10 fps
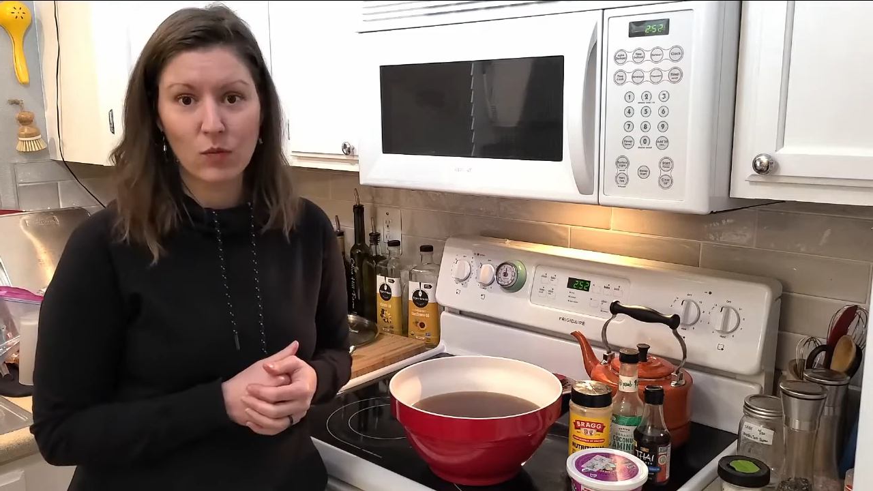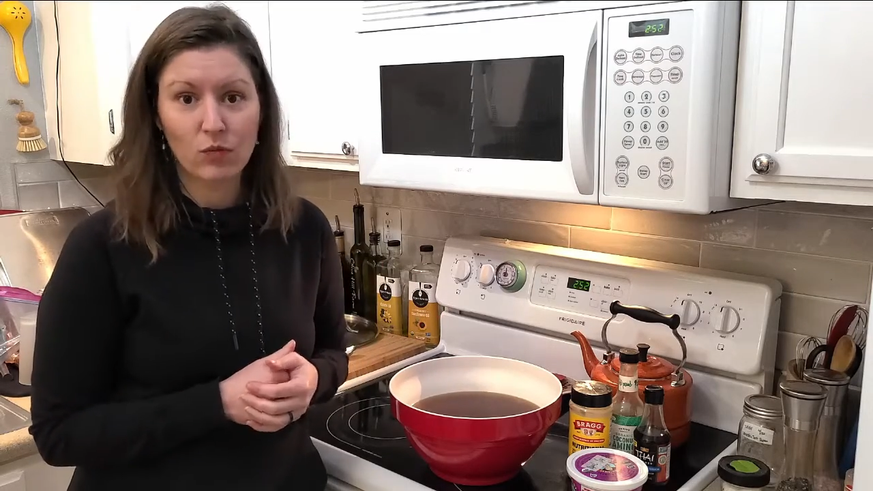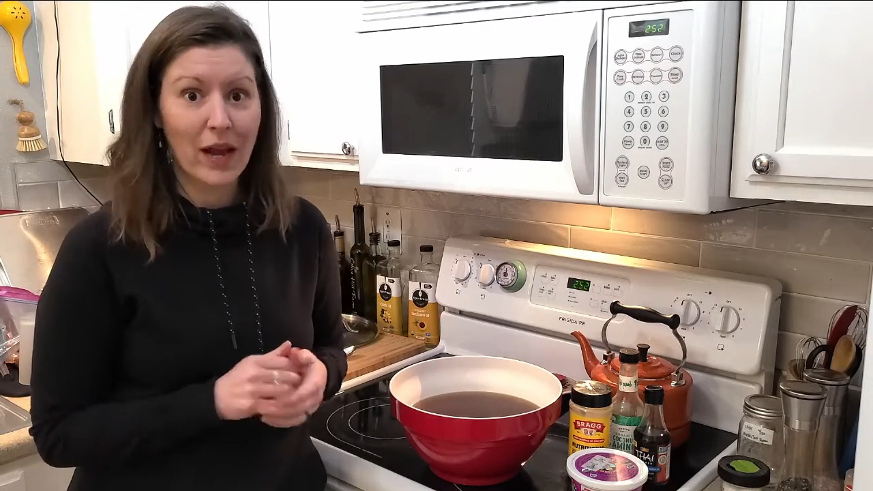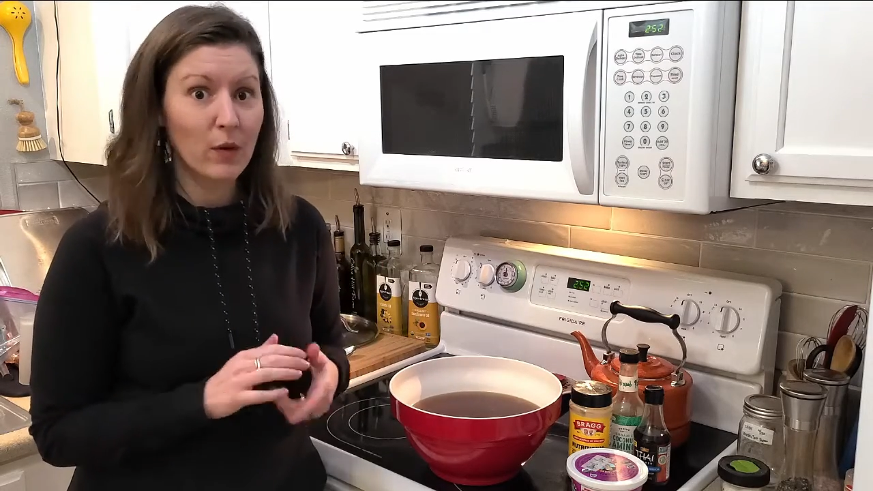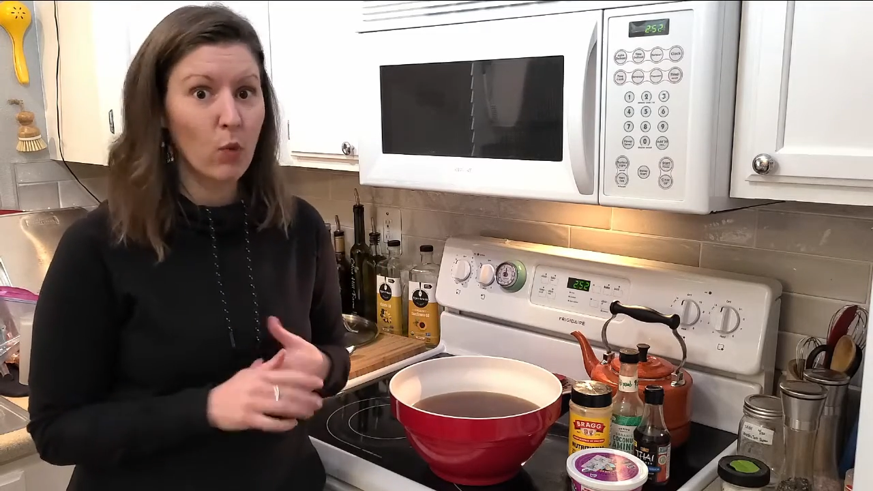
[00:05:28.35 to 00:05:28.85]

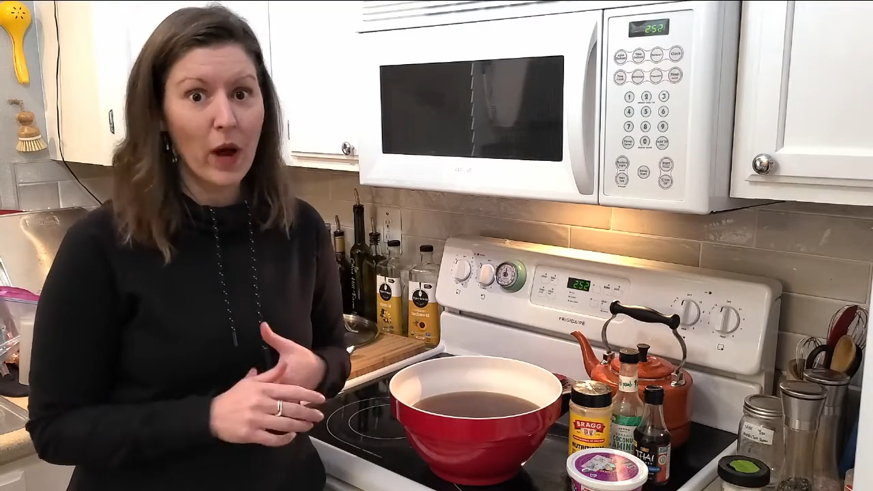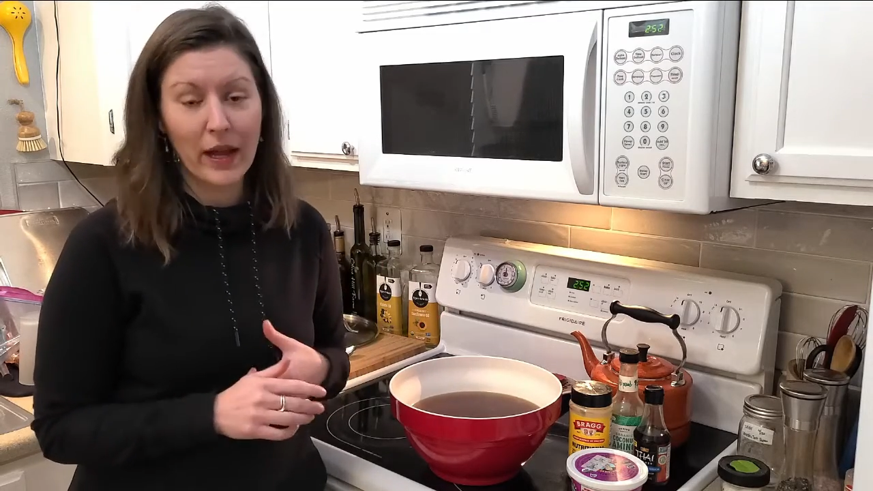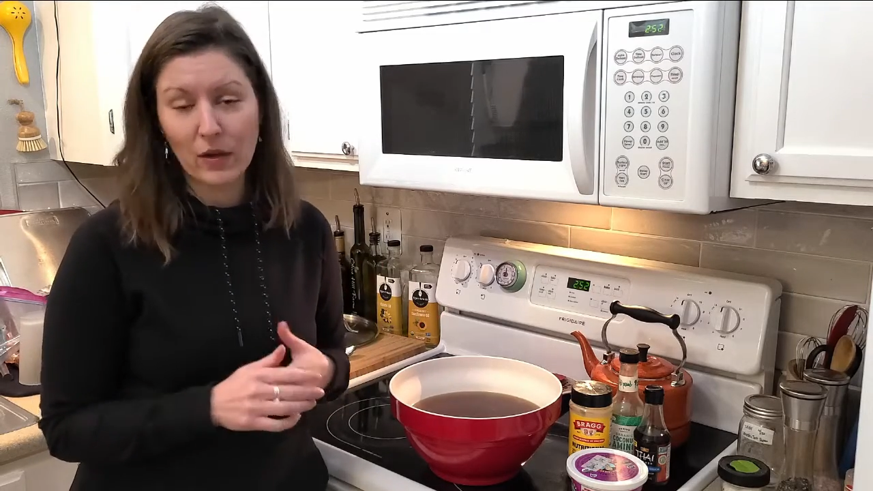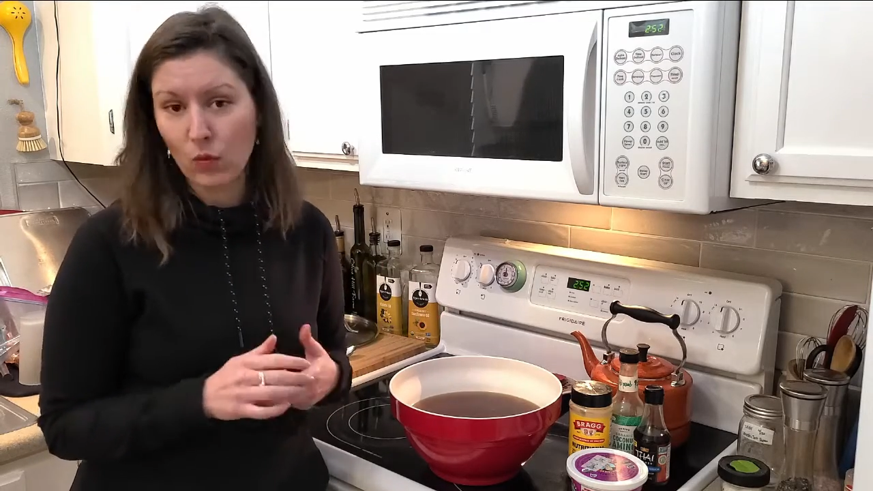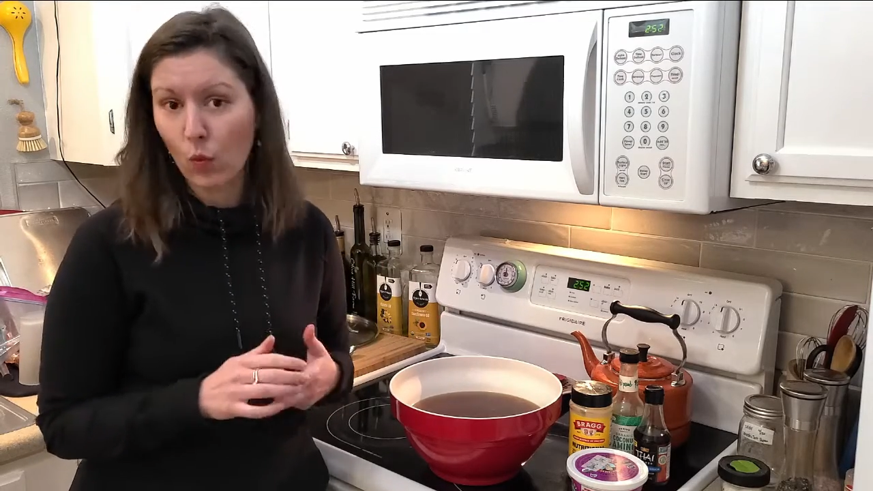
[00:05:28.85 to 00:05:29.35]
red
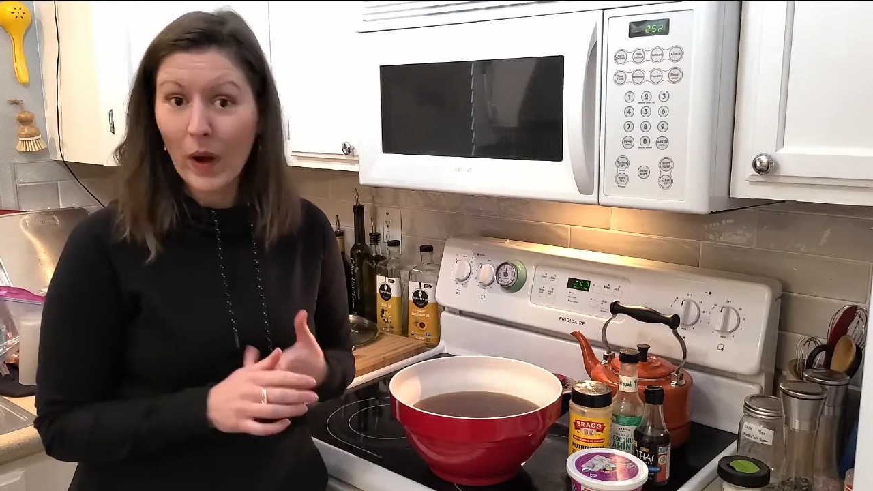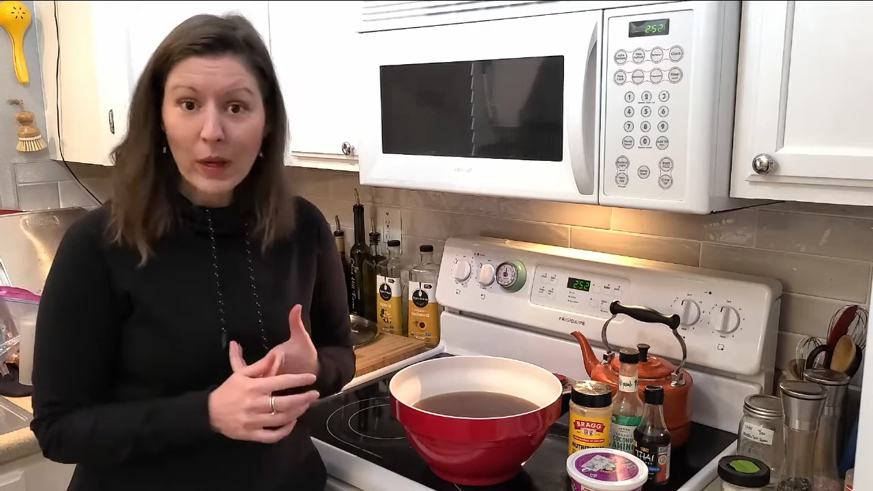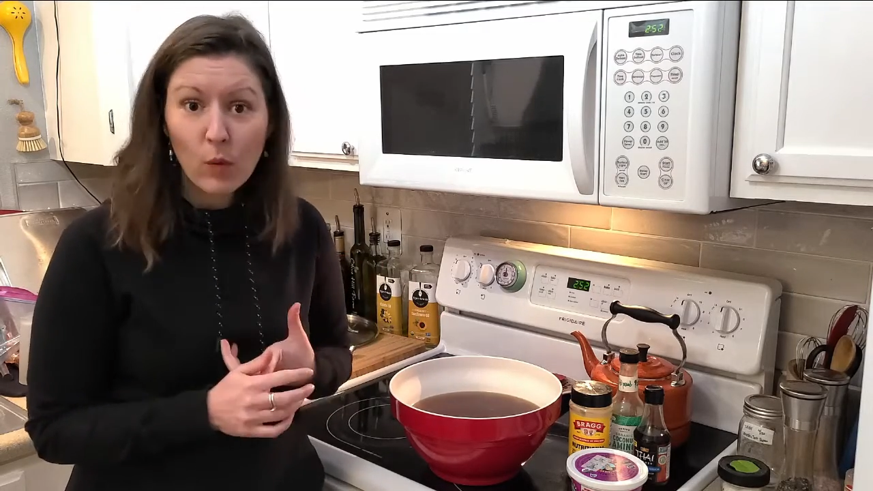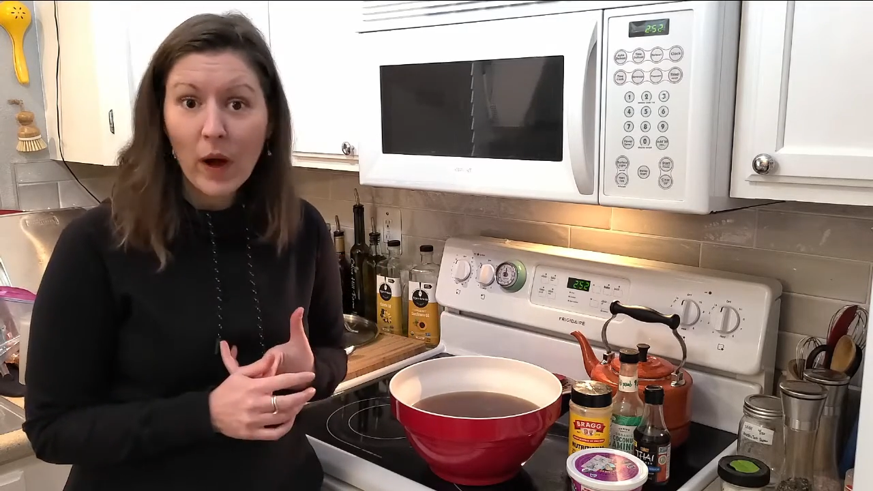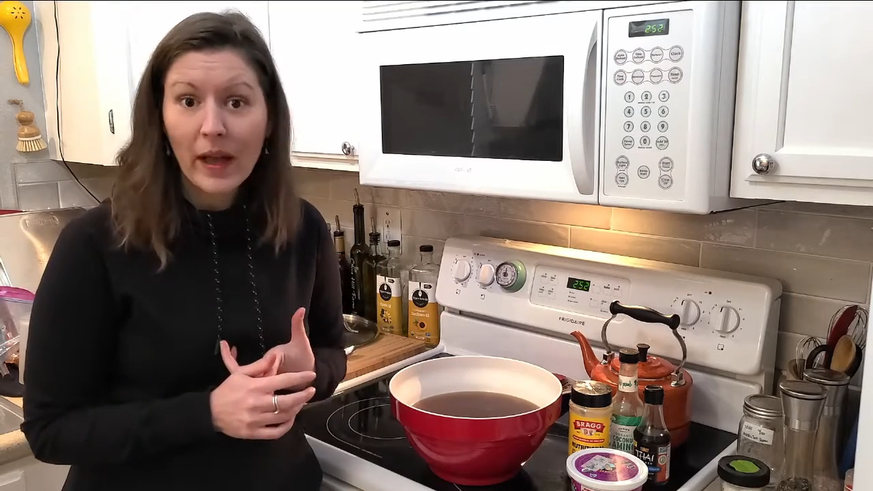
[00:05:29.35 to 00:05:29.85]
wine or
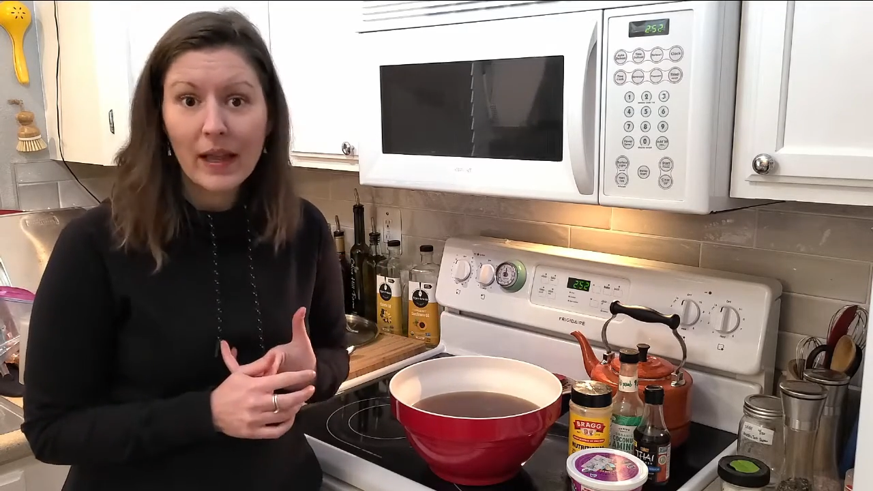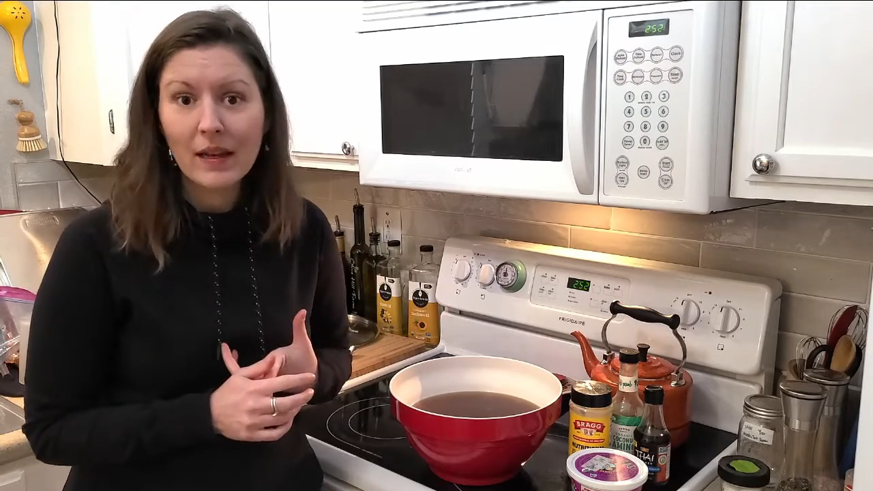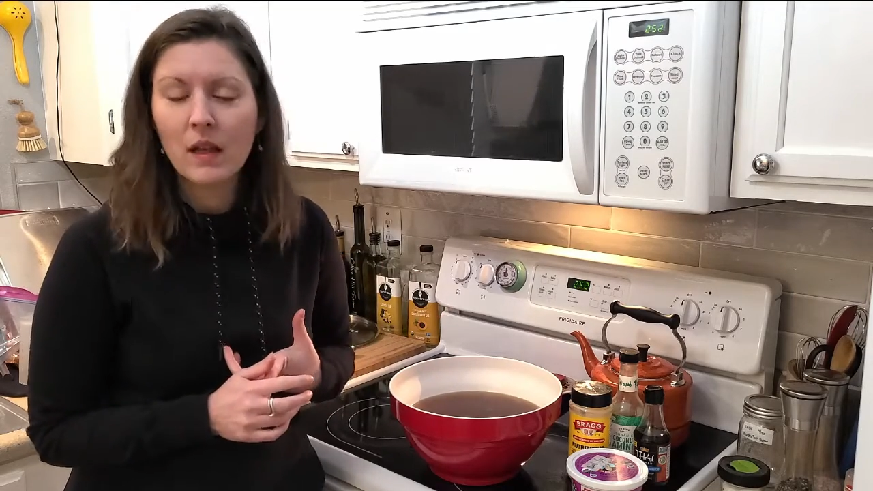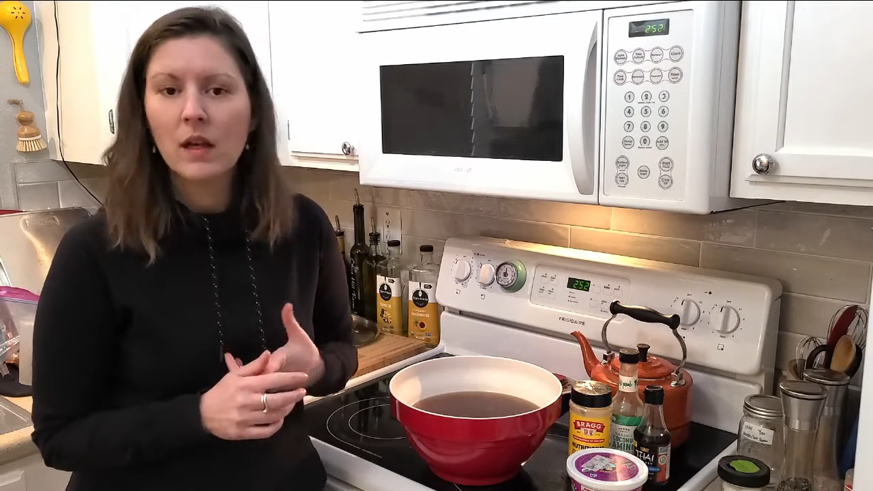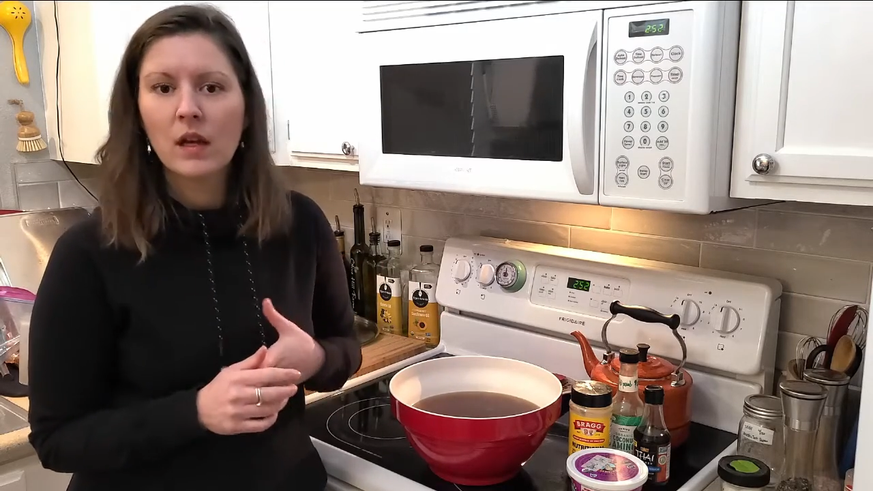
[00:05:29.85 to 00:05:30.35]
white wine